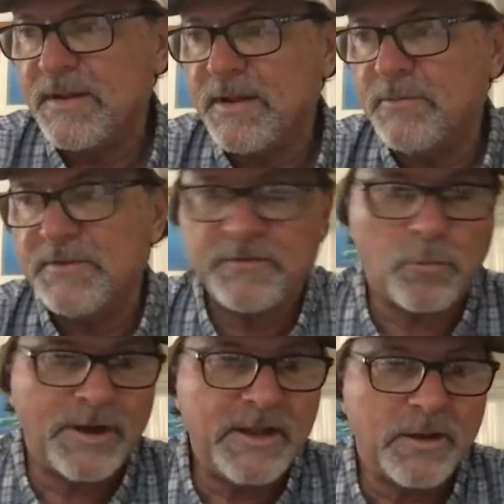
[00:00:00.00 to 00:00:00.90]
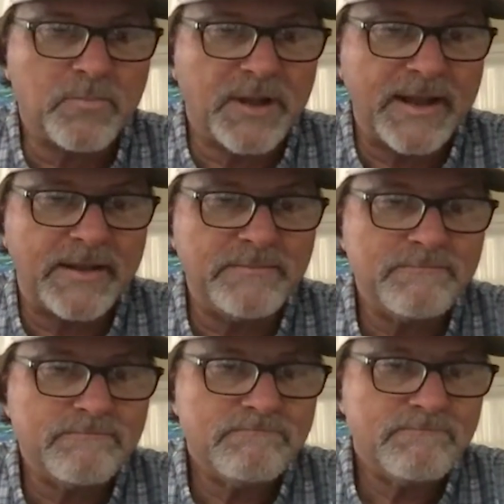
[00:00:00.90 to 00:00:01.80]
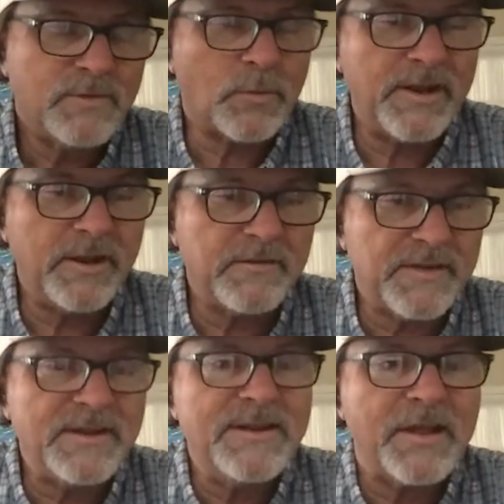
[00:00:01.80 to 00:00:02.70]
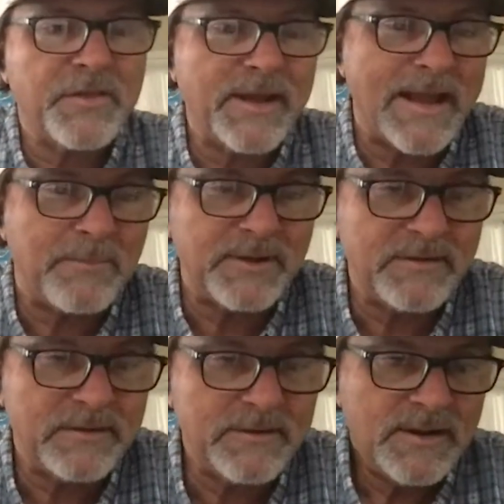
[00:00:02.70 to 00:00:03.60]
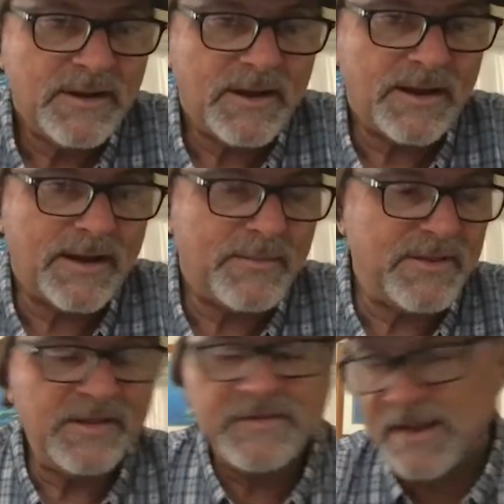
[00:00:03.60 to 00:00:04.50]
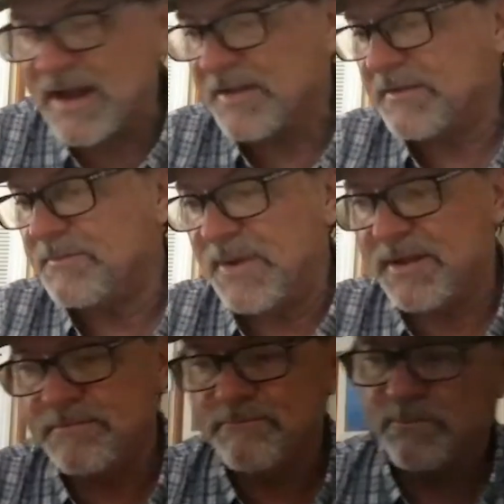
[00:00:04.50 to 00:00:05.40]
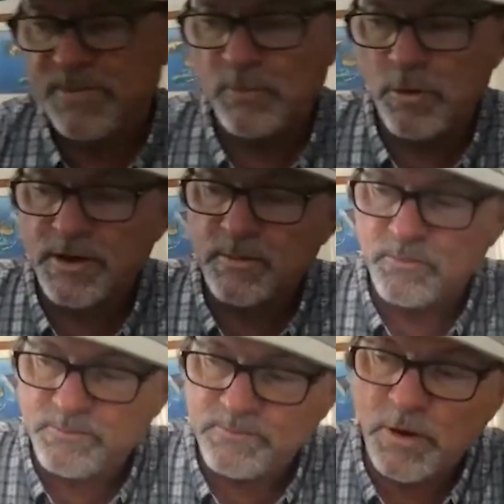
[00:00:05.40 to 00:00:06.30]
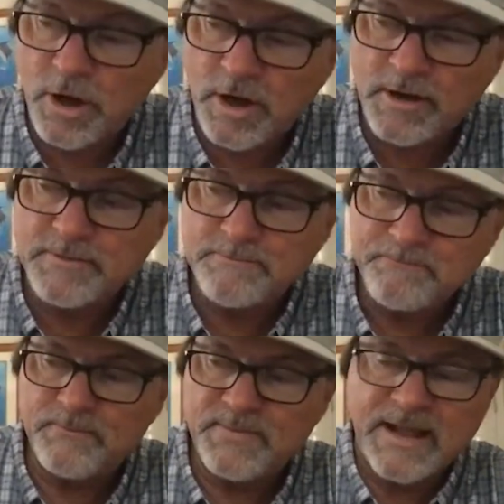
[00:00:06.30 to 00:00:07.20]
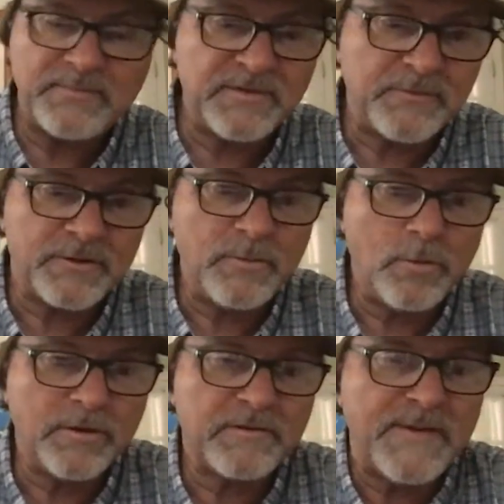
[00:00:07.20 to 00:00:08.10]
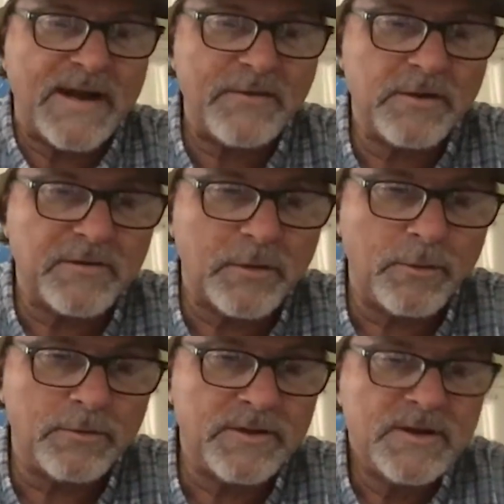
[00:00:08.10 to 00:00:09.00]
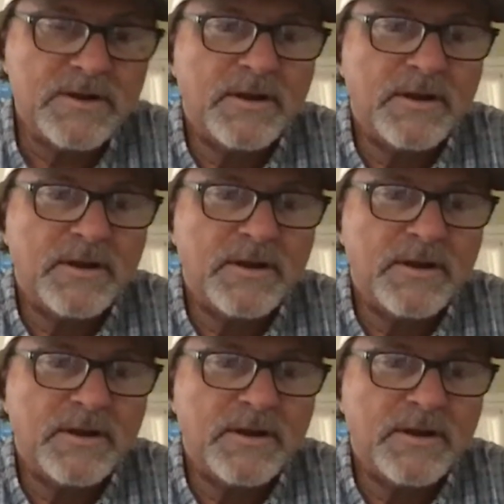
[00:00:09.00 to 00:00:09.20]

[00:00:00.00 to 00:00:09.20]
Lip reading: It was a 20-year plan. 20 years in, nothing happened. And these guys have been working hard. Captains for Clean Water is 5 years old.